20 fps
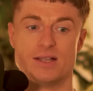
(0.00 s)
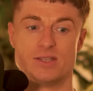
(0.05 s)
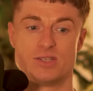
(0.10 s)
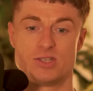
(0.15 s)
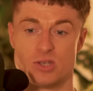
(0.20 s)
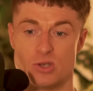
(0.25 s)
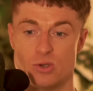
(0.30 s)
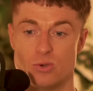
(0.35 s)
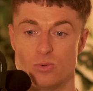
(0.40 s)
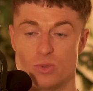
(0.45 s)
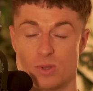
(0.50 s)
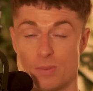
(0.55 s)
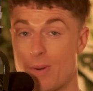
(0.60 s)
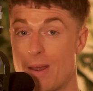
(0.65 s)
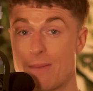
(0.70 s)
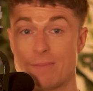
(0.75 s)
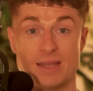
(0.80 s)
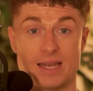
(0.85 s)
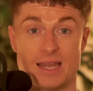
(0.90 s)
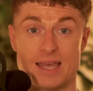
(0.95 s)
to the
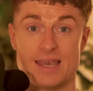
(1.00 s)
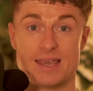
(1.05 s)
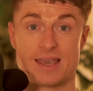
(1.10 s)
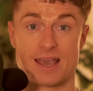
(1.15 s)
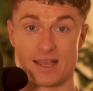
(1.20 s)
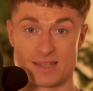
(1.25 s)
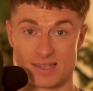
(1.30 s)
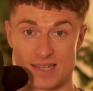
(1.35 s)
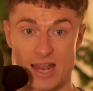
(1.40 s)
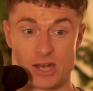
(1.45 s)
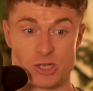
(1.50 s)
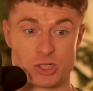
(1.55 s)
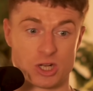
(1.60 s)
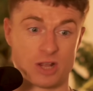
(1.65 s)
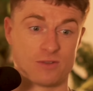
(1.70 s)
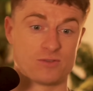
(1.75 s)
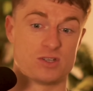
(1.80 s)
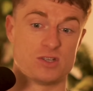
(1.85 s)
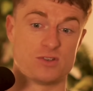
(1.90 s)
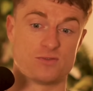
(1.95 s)
Premier League,
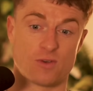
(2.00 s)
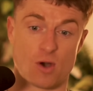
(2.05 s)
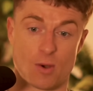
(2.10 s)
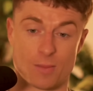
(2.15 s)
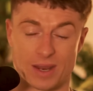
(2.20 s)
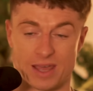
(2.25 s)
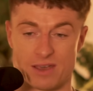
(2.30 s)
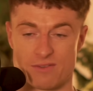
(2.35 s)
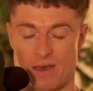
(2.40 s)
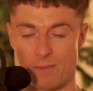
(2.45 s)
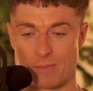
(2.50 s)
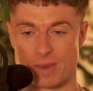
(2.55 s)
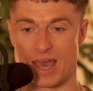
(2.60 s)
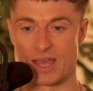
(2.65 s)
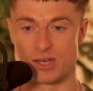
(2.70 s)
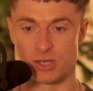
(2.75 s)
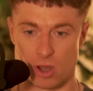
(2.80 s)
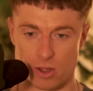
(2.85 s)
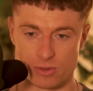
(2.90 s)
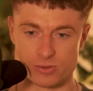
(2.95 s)
essentially. Obviously, he's formerly of
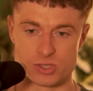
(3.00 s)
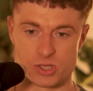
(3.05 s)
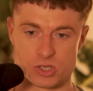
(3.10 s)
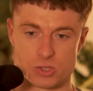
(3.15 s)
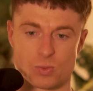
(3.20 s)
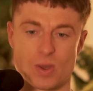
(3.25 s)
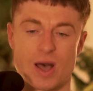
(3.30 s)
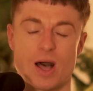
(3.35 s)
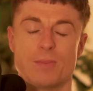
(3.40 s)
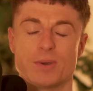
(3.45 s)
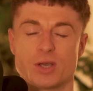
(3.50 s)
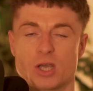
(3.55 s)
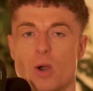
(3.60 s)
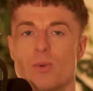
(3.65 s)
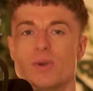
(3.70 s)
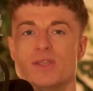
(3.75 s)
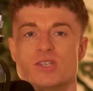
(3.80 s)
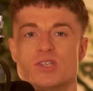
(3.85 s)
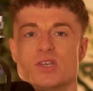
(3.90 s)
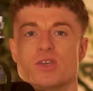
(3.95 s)
MK Dons as well, but
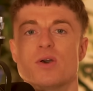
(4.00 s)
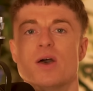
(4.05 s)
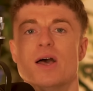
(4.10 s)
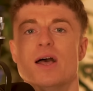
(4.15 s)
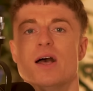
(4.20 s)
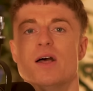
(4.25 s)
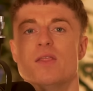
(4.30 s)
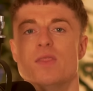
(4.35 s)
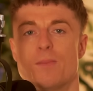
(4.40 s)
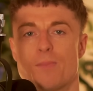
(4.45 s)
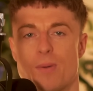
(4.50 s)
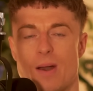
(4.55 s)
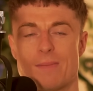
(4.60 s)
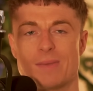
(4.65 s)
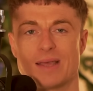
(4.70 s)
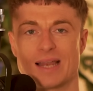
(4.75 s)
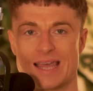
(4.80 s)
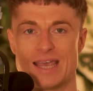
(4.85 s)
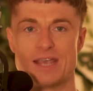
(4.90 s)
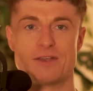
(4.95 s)
going to the
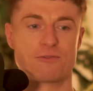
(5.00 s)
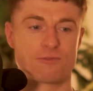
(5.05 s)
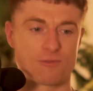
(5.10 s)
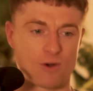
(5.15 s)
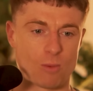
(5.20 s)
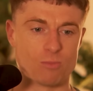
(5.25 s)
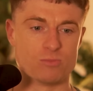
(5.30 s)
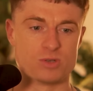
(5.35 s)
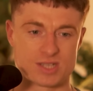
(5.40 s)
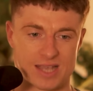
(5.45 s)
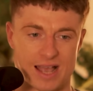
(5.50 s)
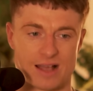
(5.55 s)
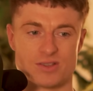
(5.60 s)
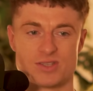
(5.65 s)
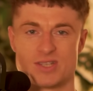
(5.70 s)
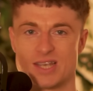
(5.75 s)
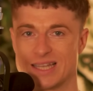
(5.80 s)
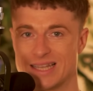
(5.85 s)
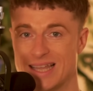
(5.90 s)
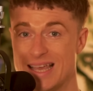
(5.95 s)
Premier League from
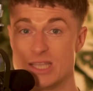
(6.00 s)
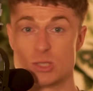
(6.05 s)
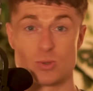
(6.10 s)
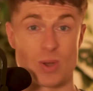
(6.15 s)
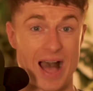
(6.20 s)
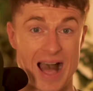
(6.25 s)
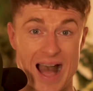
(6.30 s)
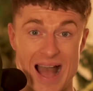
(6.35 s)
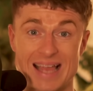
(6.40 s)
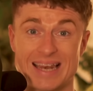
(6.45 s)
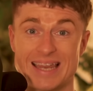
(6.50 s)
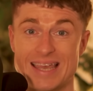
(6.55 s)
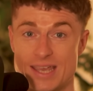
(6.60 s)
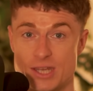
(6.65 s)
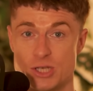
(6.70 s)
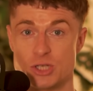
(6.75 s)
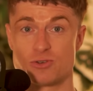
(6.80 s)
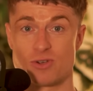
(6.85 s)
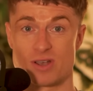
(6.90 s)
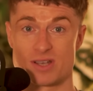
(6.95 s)
Celtic. Leeds were highly
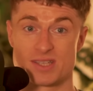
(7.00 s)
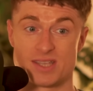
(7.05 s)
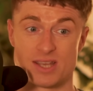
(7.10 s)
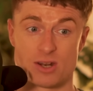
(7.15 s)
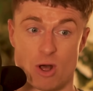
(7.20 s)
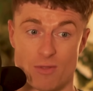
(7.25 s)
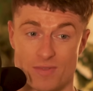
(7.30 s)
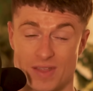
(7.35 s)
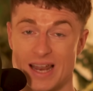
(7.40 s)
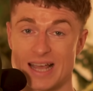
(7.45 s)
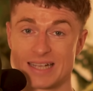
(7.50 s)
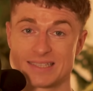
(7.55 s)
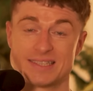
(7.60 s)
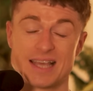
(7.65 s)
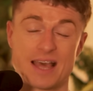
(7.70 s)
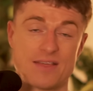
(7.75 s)
interested on the last